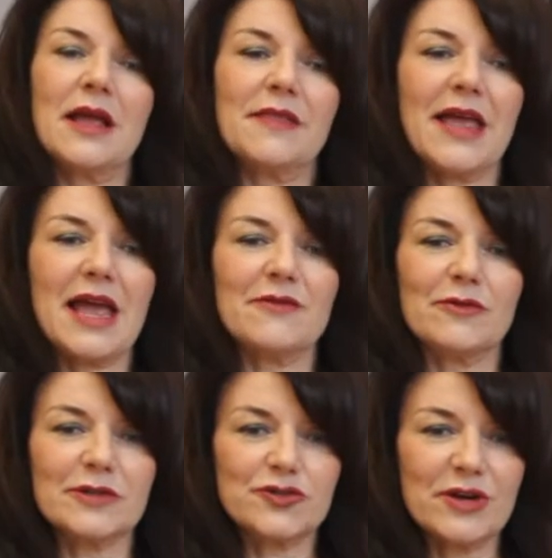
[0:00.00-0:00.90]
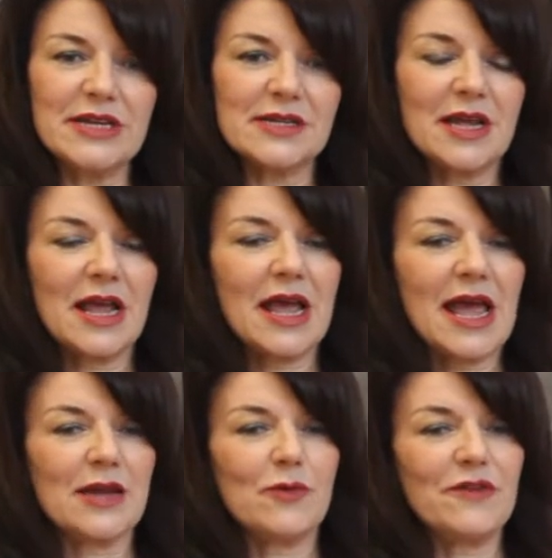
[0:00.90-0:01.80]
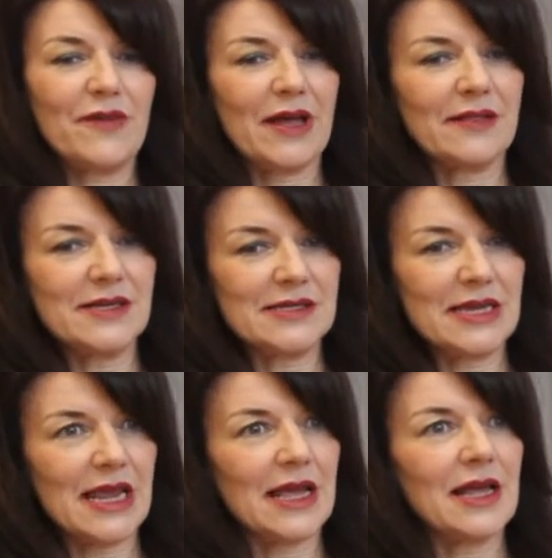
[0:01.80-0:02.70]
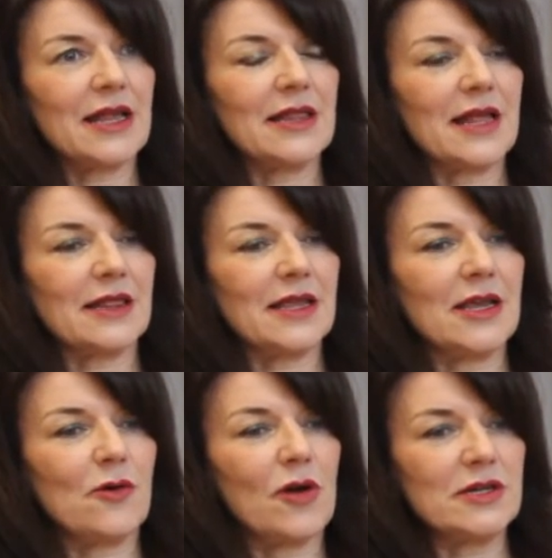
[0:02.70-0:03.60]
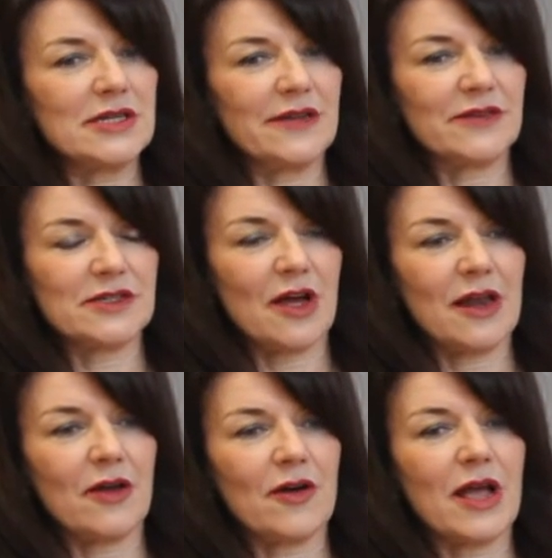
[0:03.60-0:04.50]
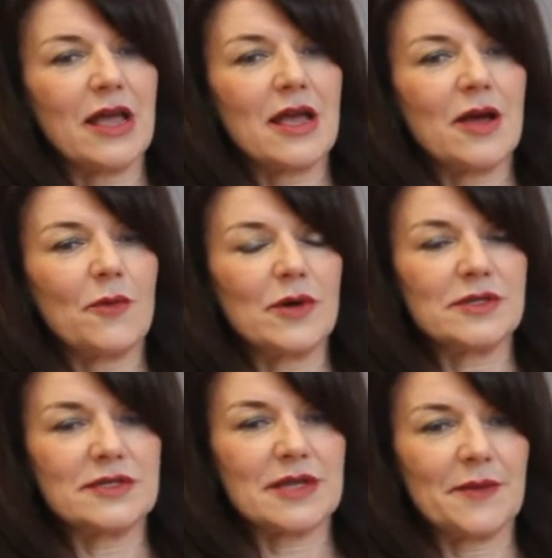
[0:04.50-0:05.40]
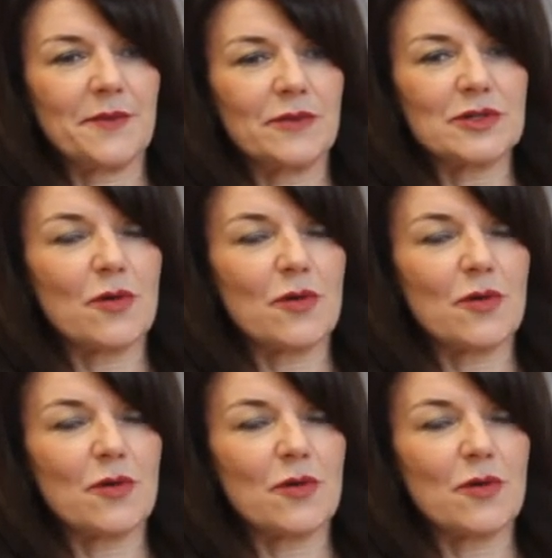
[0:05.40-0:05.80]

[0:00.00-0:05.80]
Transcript: They have a retreat, and we found this year that the quality of the dialogue was, um, was